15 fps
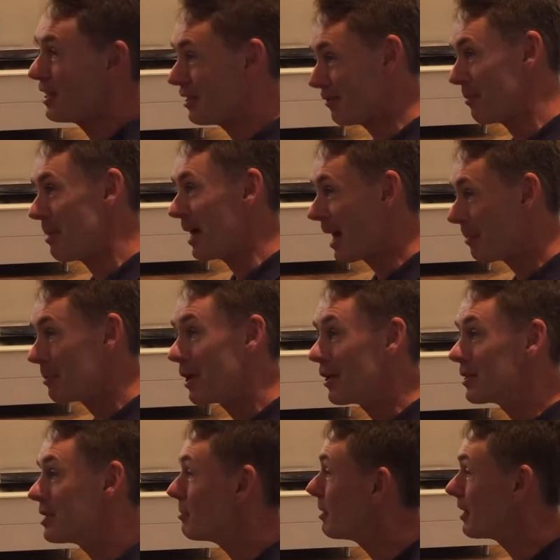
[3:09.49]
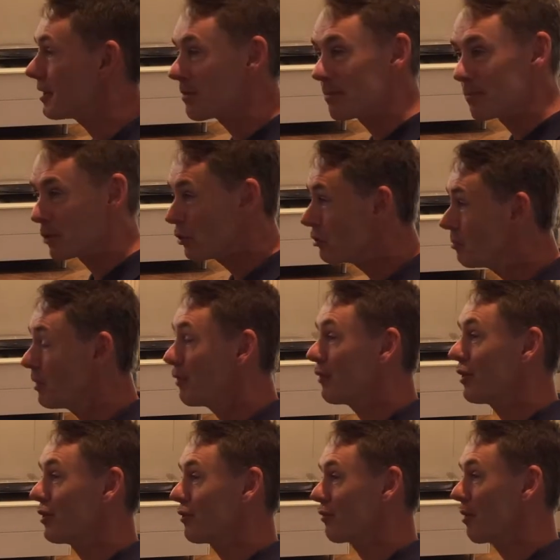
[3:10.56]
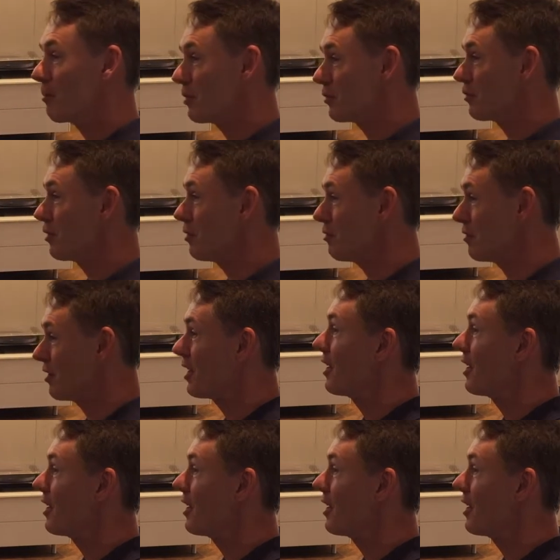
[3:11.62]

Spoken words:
of a Beolab 90, but couldn't be further from the truth.